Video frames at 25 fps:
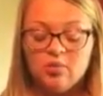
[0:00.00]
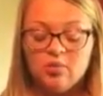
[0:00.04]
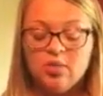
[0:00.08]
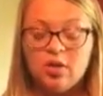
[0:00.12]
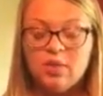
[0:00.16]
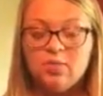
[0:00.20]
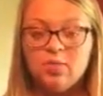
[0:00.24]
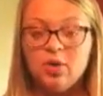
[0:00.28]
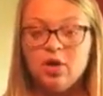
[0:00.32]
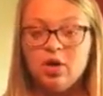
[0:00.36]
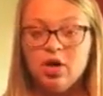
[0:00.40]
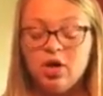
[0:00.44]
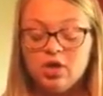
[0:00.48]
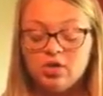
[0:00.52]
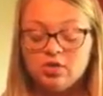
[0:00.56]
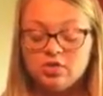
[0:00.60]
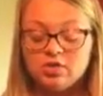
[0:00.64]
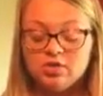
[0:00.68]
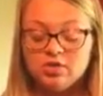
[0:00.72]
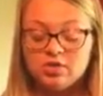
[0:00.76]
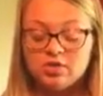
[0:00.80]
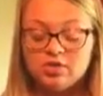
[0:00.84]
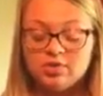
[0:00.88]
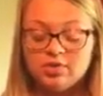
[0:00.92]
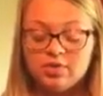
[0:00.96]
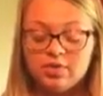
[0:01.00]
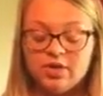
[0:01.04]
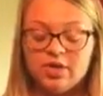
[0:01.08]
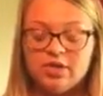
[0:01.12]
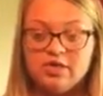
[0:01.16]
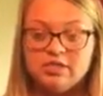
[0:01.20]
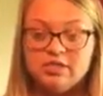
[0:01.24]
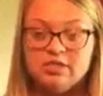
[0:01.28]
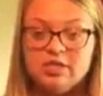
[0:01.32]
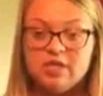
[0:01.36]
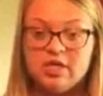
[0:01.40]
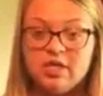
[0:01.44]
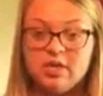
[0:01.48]
People also
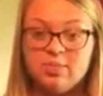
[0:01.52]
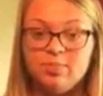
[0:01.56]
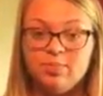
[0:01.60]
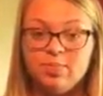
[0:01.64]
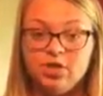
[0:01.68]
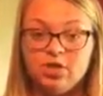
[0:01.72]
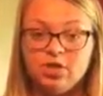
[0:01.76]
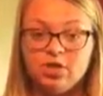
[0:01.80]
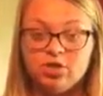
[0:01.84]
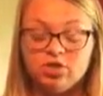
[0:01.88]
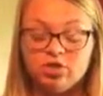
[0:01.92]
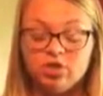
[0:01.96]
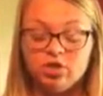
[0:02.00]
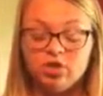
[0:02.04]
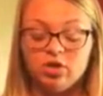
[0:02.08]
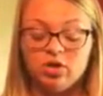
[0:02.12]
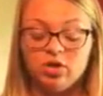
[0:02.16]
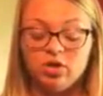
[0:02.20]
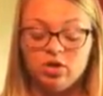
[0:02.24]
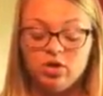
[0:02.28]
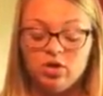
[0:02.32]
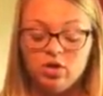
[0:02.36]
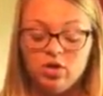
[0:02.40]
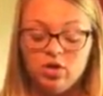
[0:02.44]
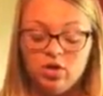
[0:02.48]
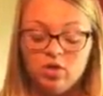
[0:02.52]
experience the hypnic jerk,